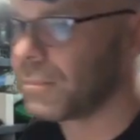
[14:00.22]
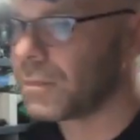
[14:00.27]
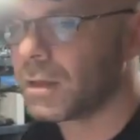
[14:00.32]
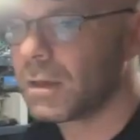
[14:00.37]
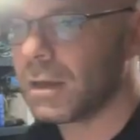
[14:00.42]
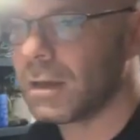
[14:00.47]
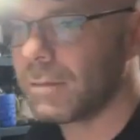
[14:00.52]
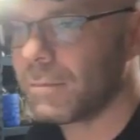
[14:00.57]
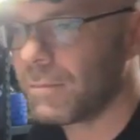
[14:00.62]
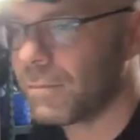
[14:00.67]

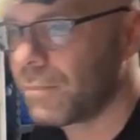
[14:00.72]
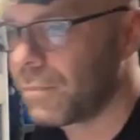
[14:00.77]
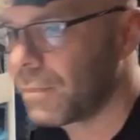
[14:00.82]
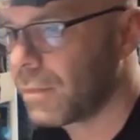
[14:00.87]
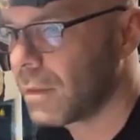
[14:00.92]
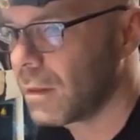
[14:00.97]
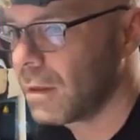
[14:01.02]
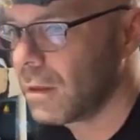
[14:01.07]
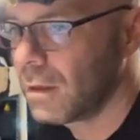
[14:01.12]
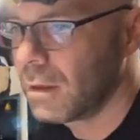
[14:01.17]
Okay?
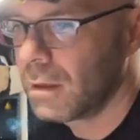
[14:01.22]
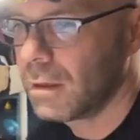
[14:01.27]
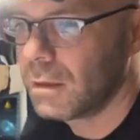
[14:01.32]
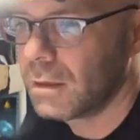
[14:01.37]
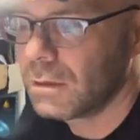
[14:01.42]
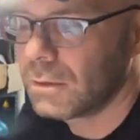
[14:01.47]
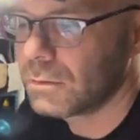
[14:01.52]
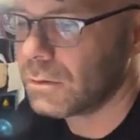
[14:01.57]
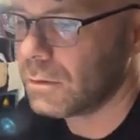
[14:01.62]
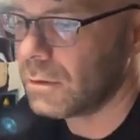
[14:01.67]

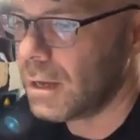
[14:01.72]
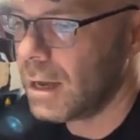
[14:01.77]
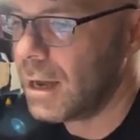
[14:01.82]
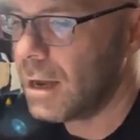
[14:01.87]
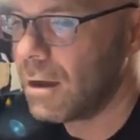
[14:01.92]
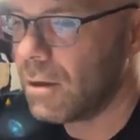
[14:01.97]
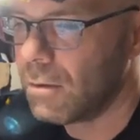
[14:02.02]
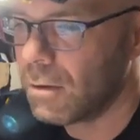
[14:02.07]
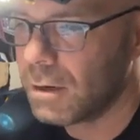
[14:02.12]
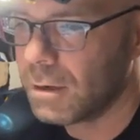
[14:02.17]
So
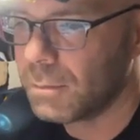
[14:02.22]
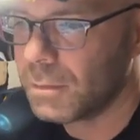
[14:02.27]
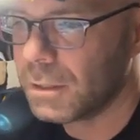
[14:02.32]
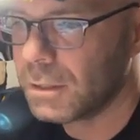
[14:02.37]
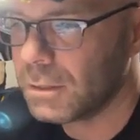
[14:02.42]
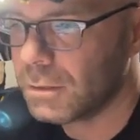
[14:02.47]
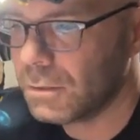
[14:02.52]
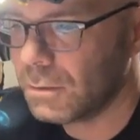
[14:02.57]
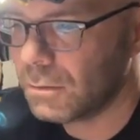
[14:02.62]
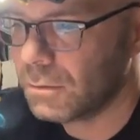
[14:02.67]
now what I'm
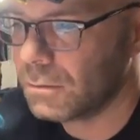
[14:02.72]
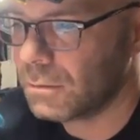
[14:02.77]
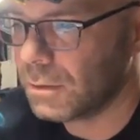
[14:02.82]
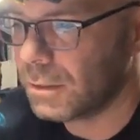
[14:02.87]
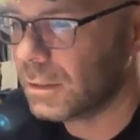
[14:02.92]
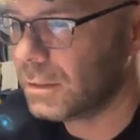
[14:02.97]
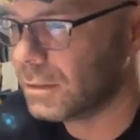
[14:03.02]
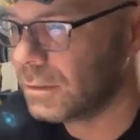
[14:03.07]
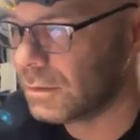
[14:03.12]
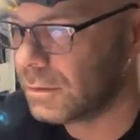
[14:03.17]
going to do
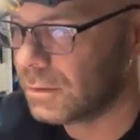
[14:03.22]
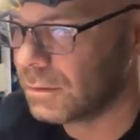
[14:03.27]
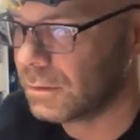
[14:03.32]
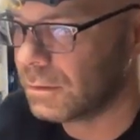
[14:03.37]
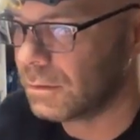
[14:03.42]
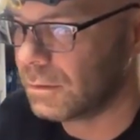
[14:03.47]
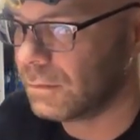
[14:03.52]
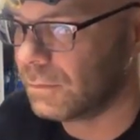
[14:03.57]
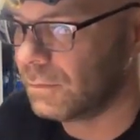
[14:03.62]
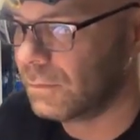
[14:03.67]
is
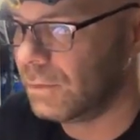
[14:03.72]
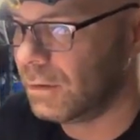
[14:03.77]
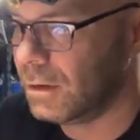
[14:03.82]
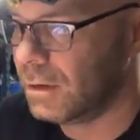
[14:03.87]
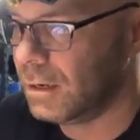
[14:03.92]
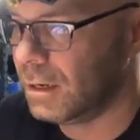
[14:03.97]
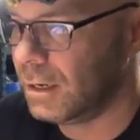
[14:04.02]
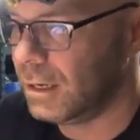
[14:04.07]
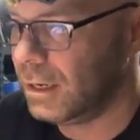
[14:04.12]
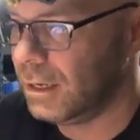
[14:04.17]

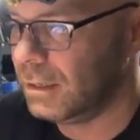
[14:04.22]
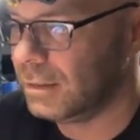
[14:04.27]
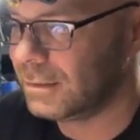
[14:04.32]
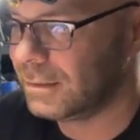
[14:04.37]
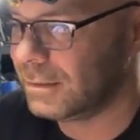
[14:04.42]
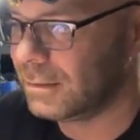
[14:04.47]
very